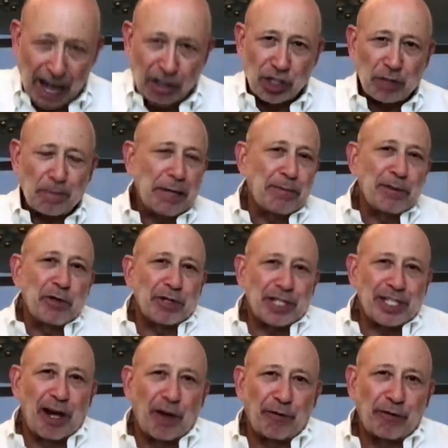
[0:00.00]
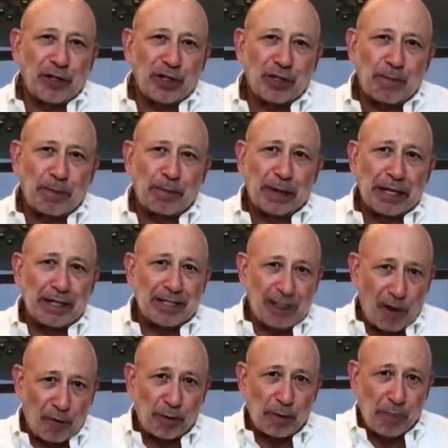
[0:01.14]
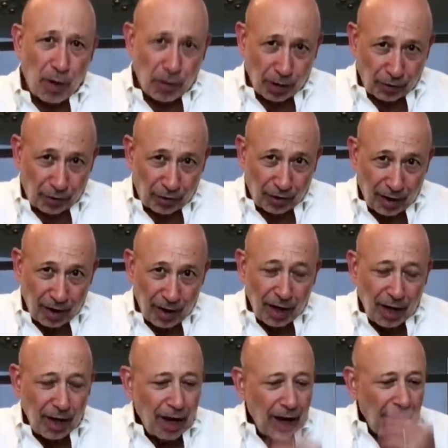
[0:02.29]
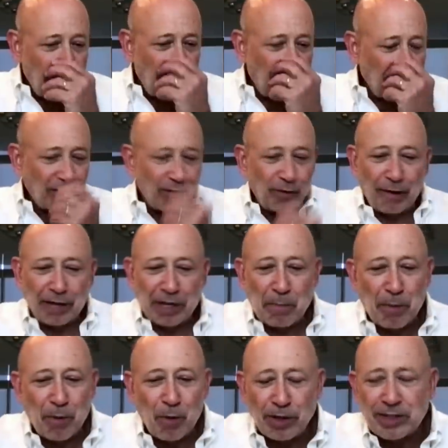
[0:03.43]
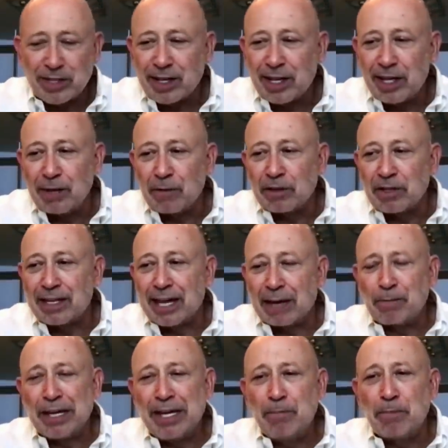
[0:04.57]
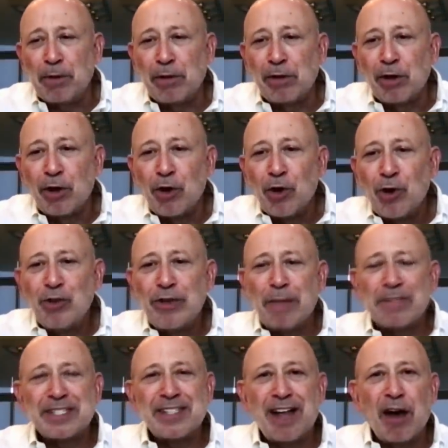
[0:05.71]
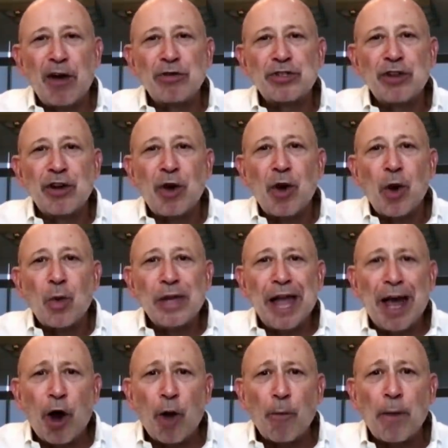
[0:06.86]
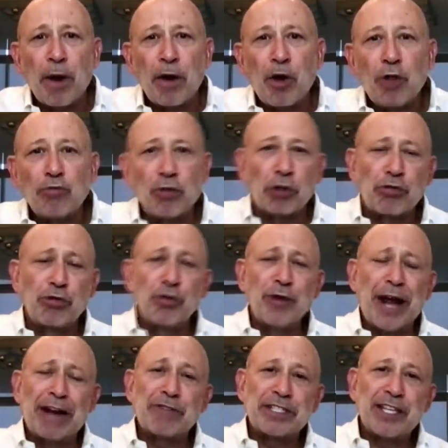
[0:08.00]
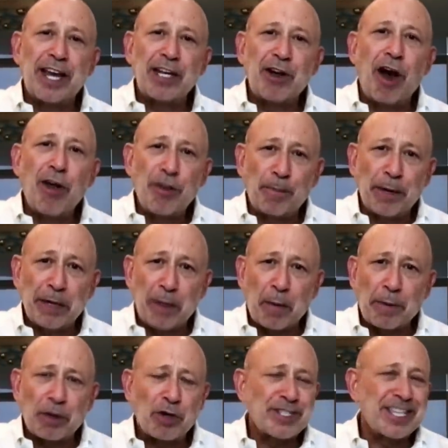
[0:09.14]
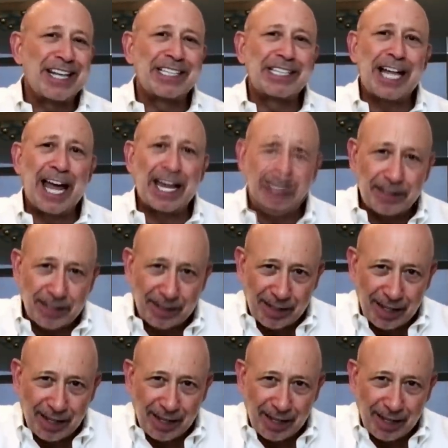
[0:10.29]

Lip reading: and not just people who are selfish, being self-promoters. It's very important to get people who themselves will help recruit and retain other people because they're liked.